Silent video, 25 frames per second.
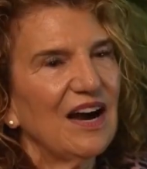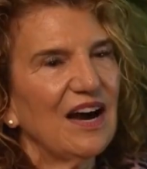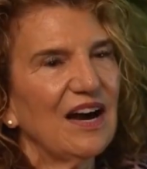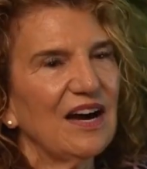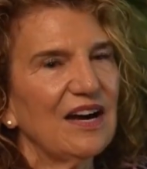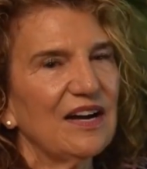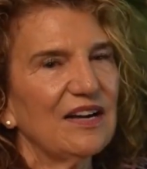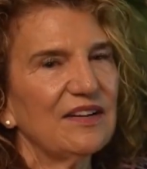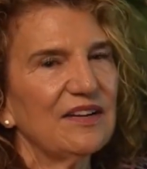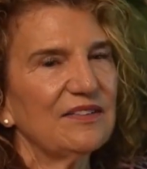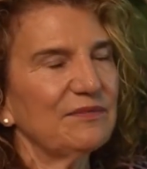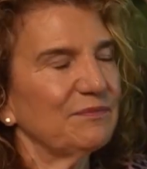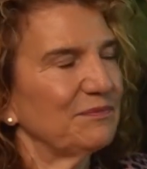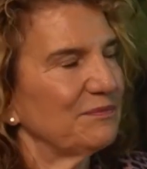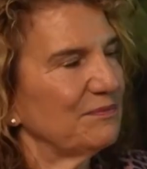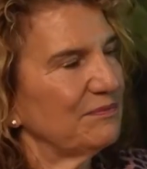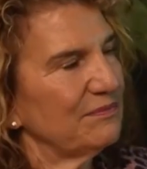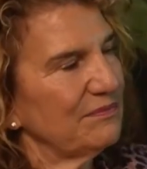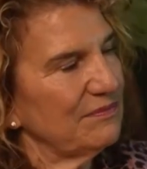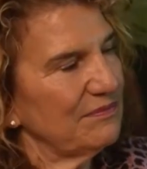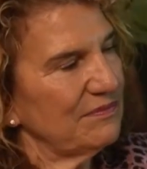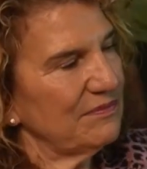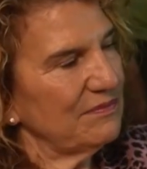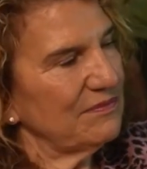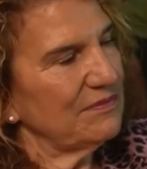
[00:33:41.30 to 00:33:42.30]
Get
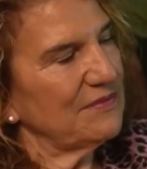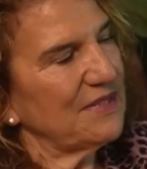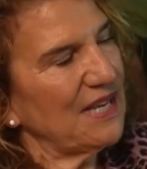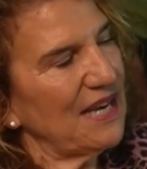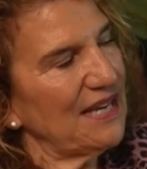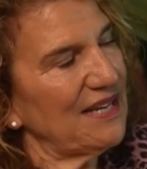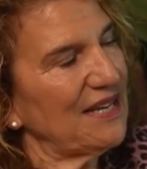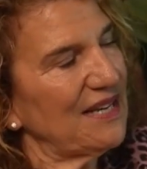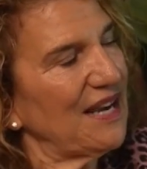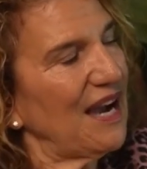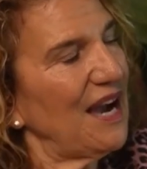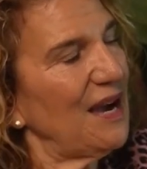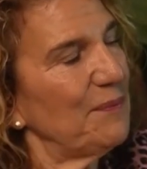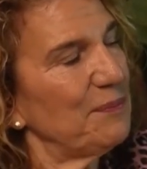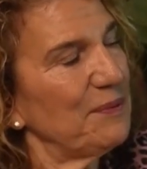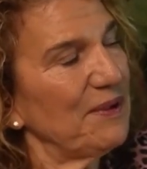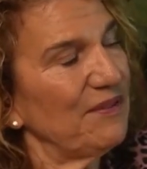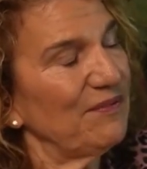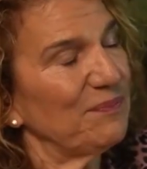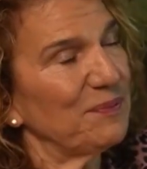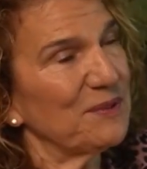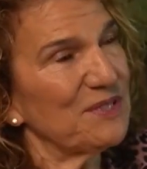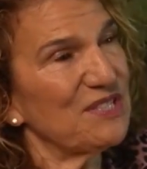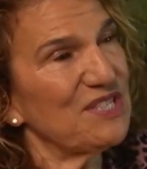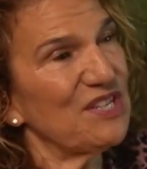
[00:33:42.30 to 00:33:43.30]
a copy
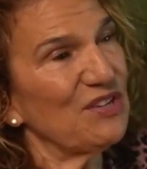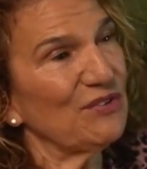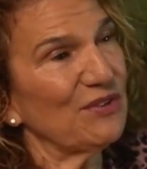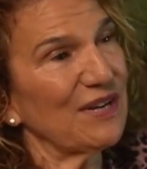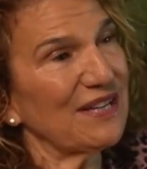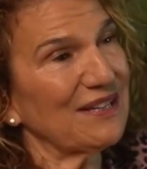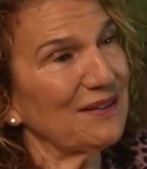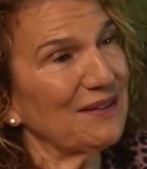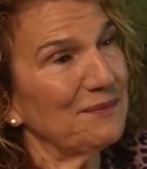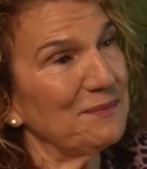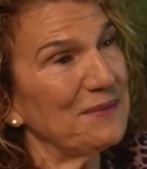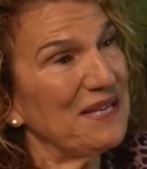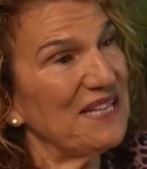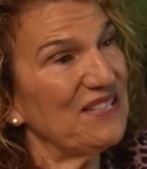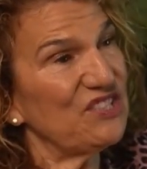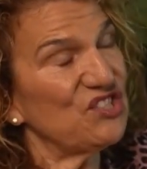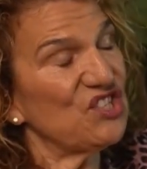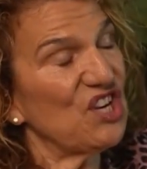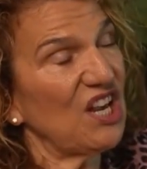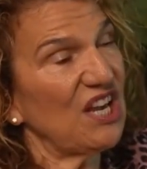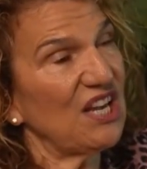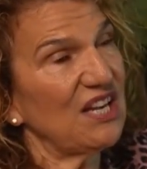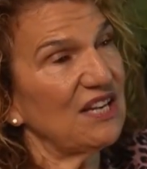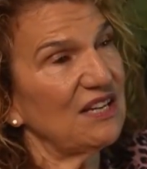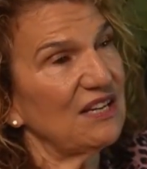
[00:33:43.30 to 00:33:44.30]
of Pussy
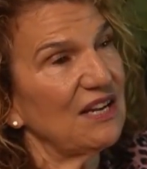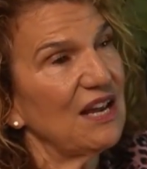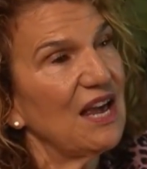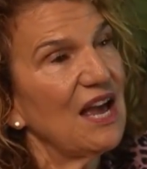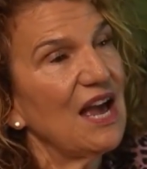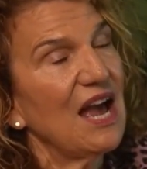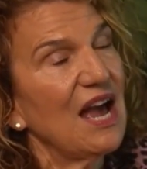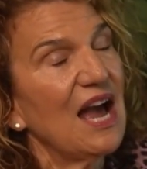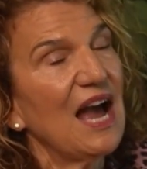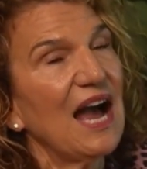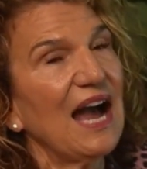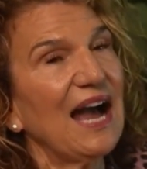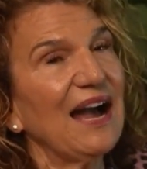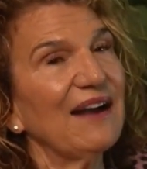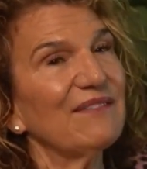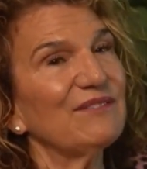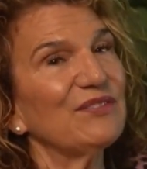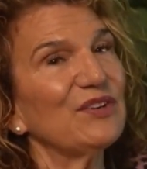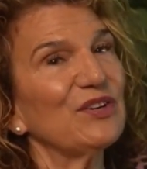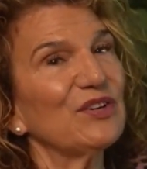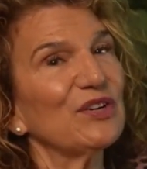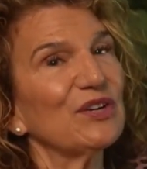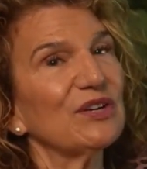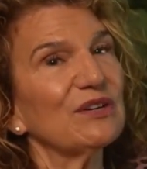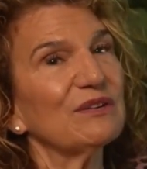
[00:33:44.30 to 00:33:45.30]
Reclamation. Have
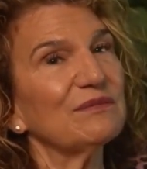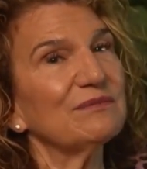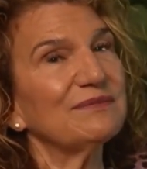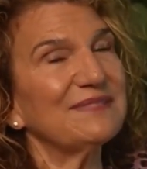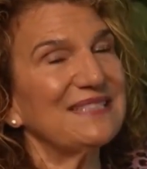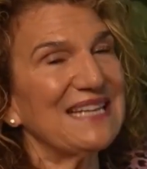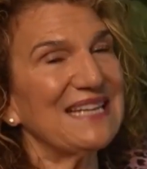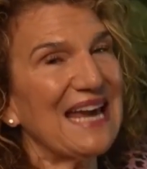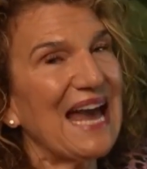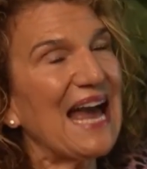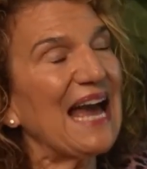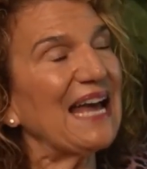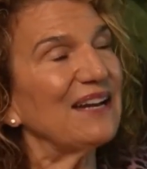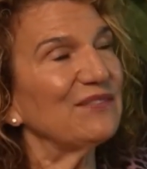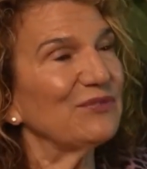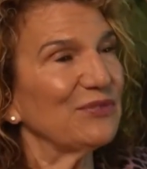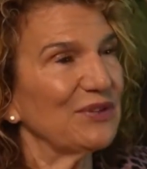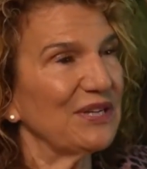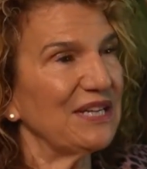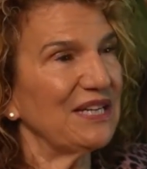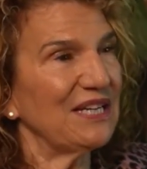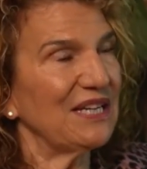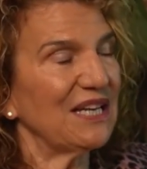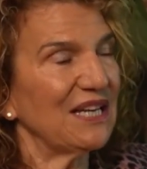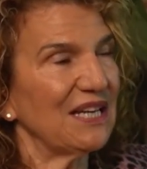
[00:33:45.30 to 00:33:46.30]
your dad
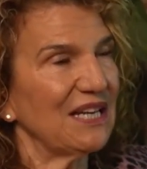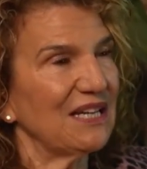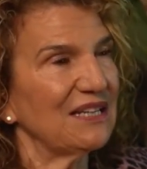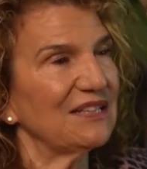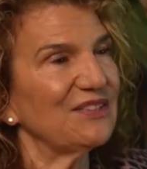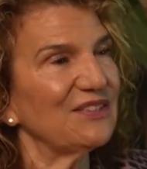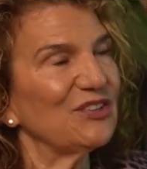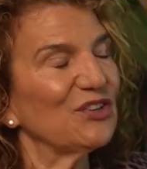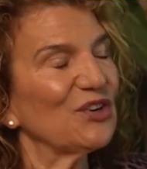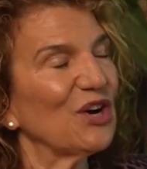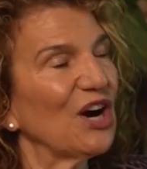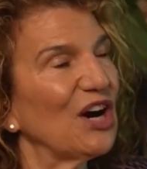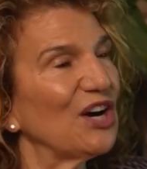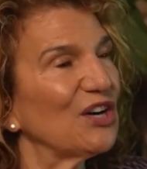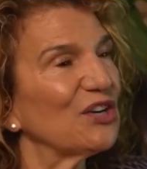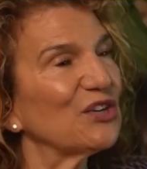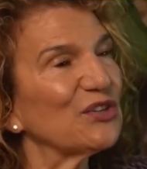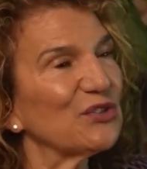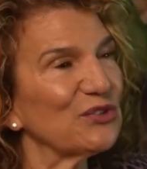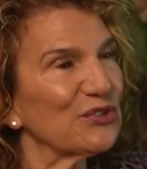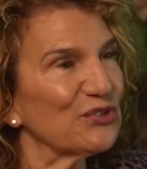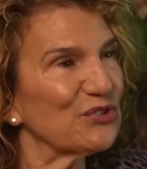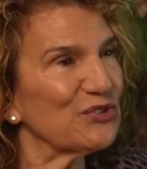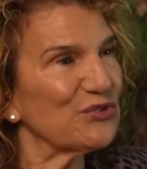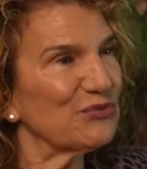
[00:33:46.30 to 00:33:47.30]
read it, your
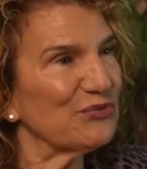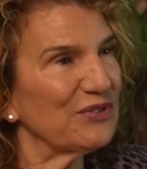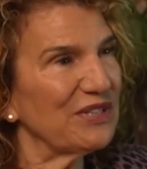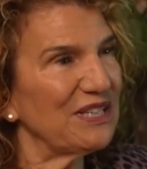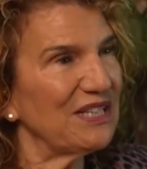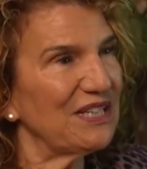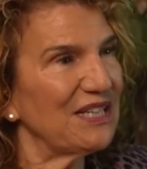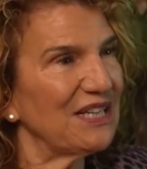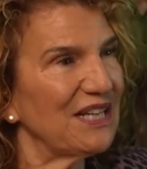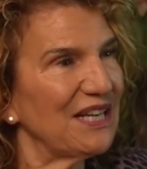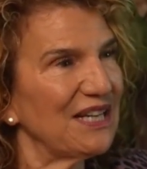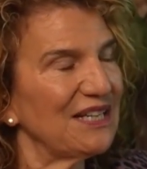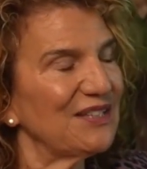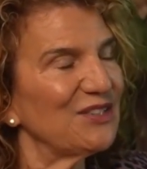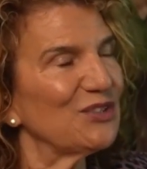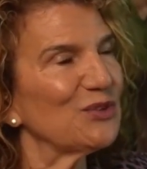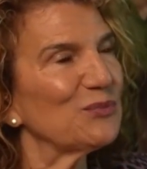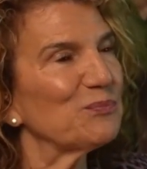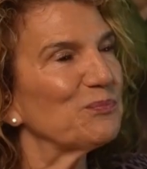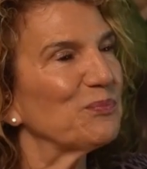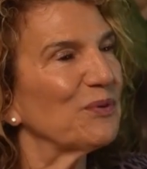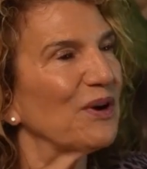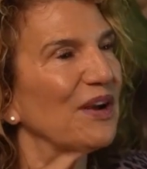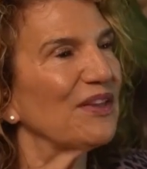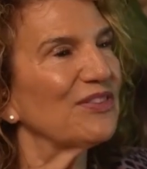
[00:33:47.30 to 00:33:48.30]
uncles read it, your
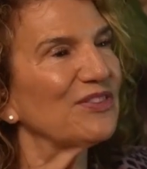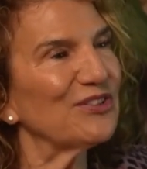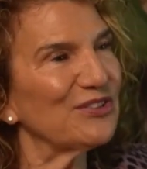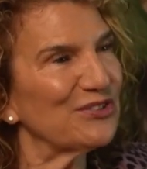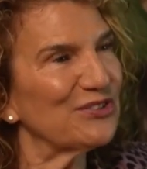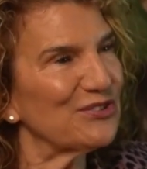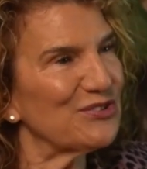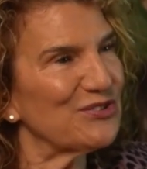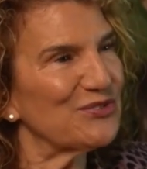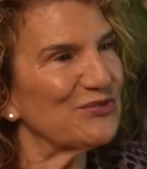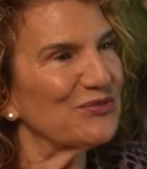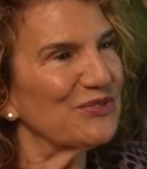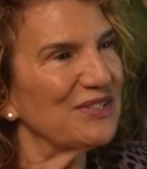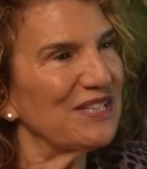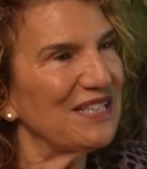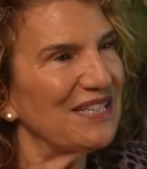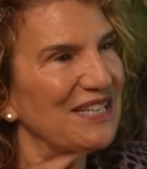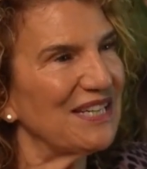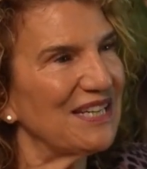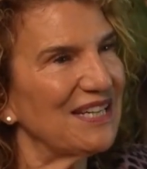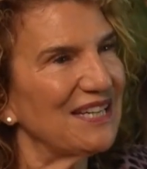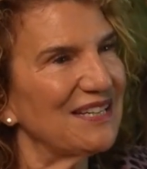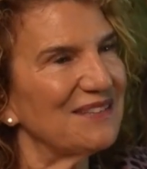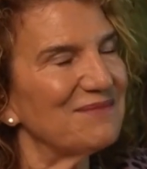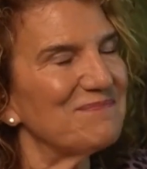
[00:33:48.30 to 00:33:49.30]
brothers read
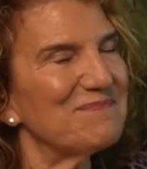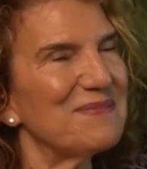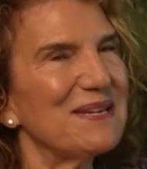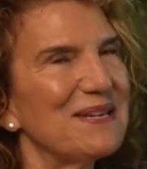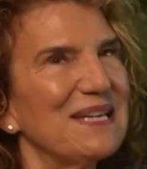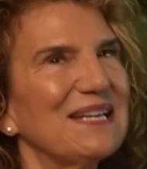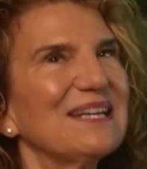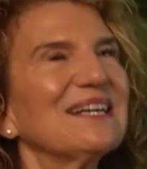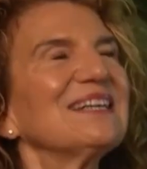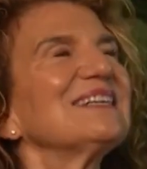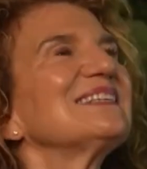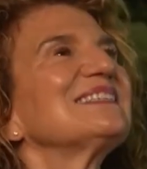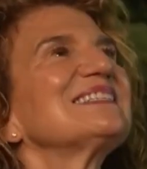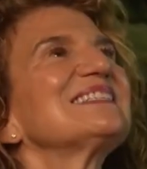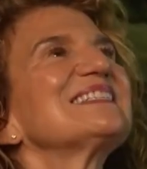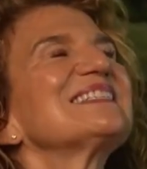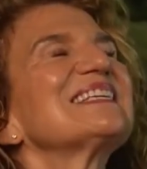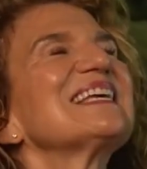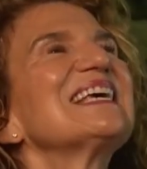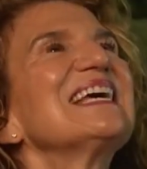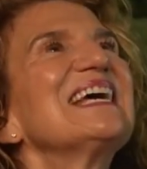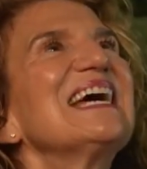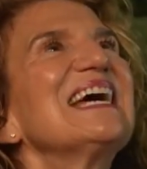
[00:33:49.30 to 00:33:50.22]
it, because